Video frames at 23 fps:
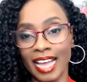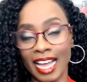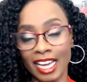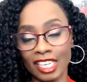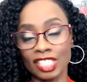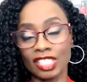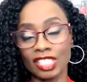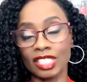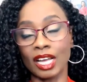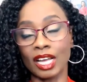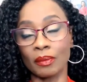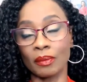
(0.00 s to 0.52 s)

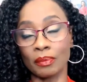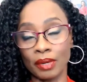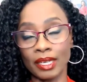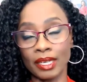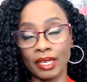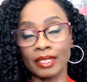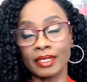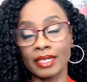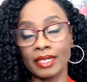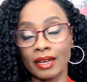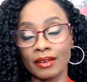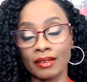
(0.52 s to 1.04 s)
Actually, I'll break
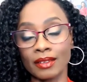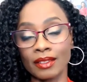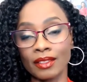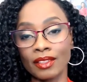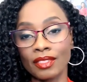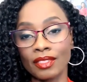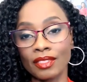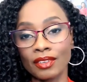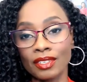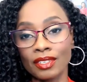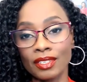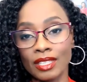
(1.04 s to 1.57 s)
it down in the
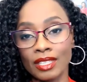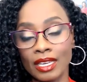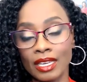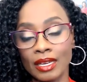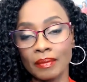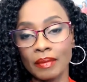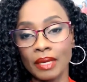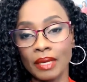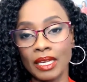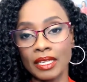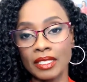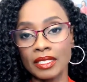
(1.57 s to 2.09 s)
third thing,
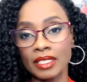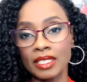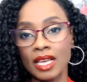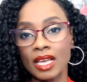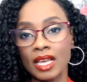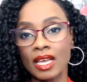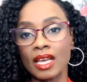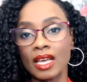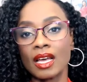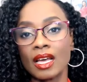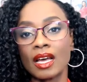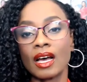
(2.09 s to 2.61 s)
because
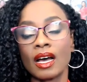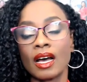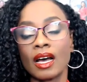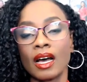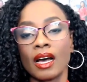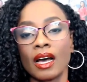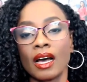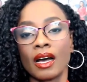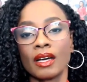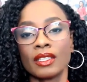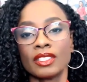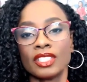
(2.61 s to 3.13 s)

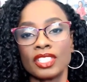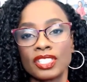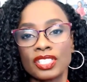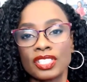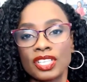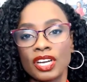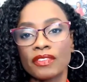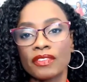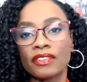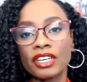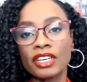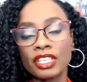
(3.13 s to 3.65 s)

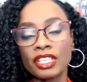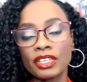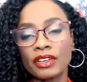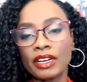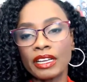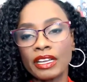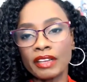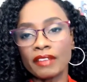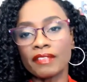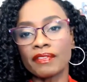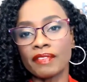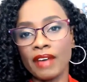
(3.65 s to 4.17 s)
discovering your
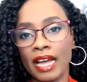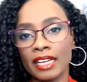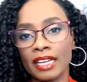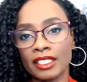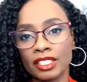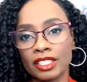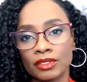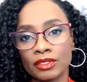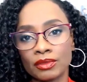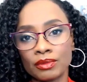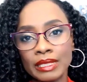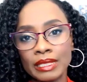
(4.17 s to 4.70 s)
it
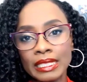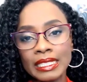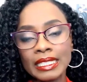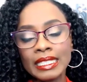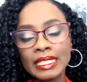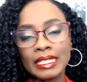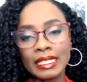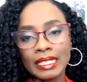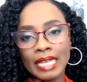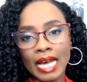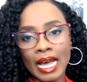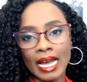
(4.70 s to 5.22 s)
factor really
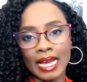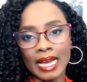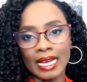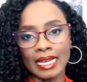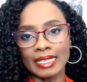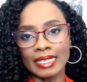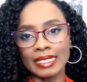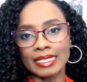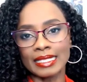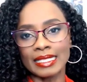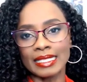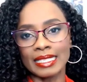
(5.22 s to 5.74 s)

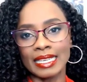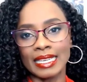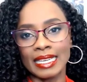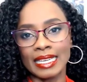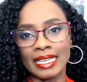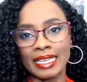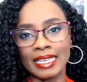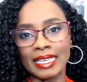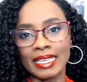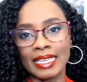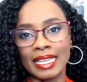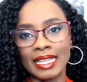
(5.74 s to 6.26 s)
lies
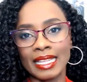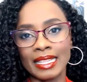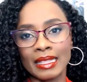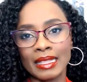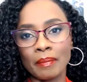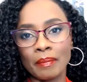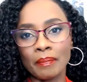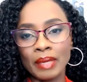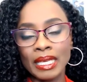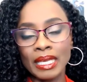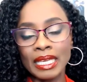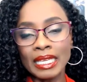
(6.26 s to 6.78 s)
in the
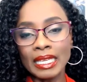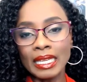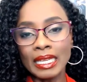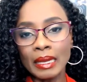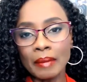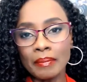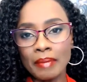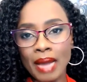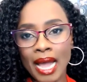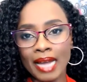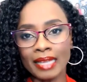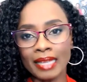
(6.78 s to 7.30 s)

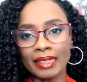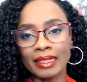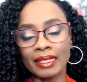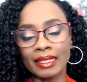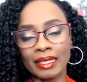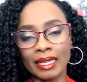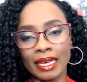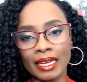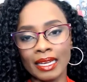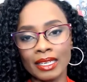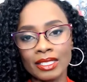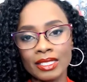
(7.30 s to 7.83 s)
peeling back the
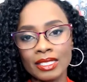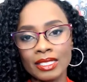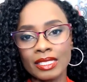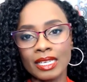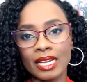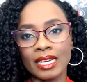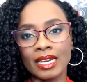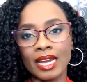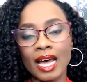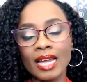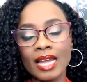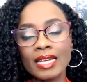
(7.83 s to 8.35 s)
layers
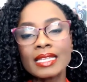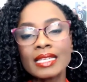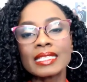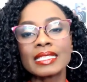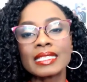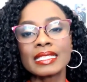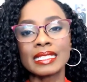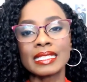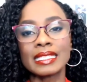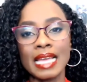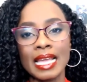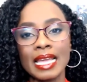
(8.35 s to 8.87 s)
and
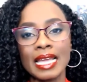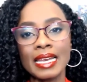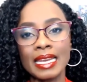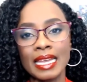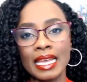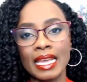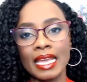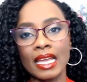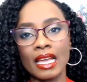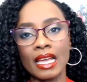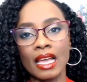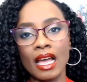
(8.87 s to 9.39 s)

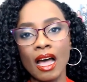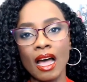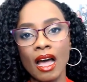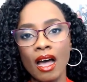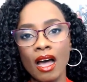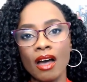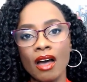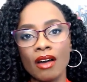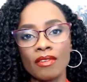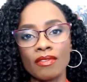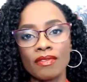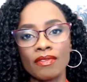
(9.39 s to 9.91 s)
understanding
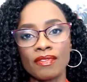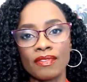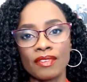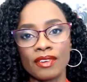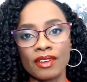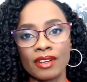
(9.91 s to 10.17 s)
of